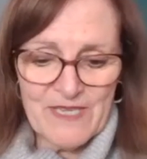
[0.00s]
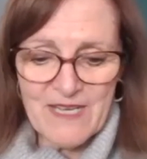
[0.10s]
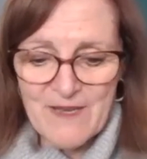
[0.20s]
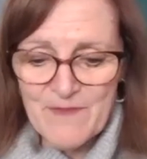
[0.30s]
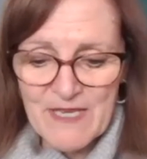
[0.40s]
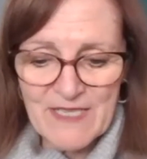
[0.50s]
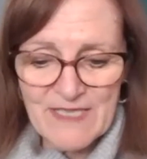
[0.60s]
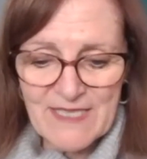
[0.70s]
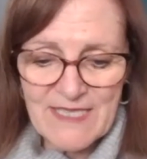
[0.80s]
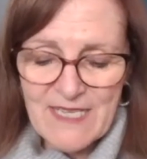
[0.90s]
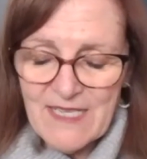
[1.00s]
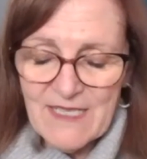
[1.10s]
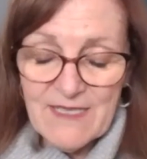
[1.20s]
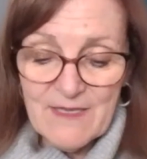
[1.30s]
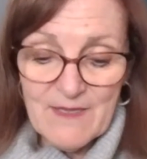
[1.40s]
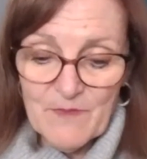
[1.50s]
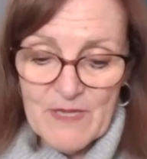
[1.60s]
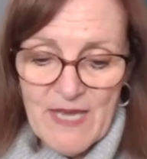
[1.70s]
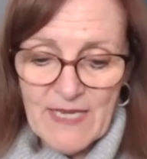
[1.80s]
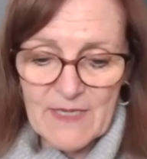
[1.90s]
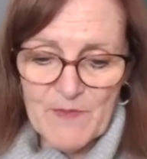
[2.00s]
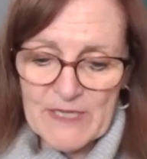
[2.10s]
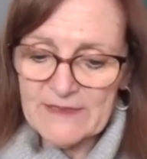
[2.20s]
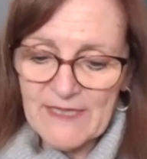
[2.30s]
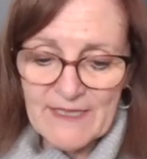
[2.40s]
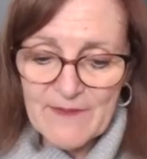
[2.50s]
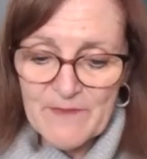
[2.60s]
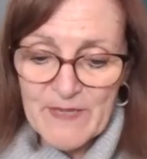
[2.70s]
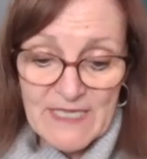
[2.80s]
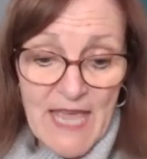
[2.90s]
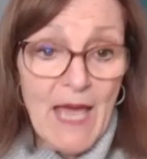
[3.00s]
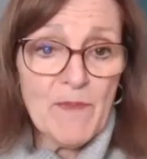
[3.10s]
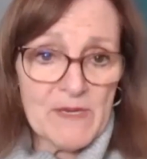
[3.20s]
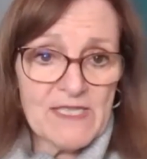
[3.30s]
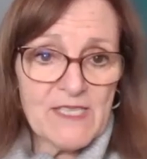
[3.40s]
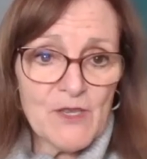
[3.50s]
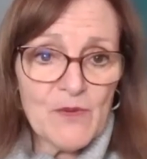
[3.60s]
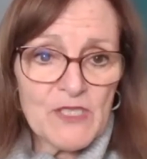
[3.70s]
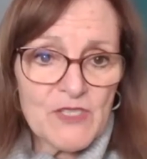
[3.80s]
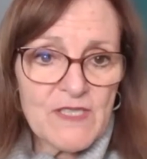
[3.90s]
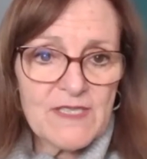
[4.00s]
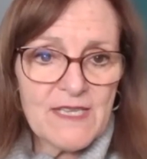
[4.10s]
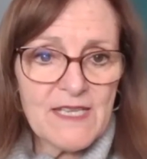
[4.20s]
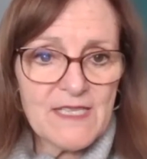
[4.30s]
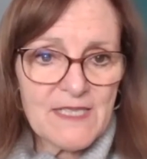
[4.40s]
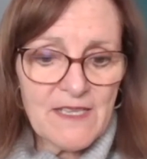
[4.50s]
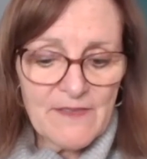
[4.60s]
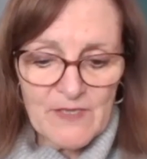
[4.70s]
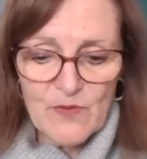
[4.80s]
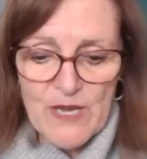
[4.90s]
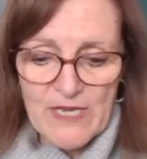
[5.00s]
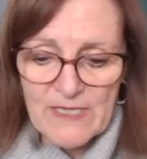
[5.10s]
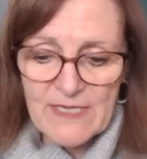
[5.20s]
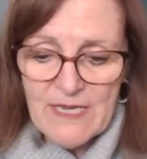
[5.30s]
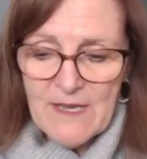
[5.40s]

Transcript: And it's pathetic, but it happens. It's kind of ingrained.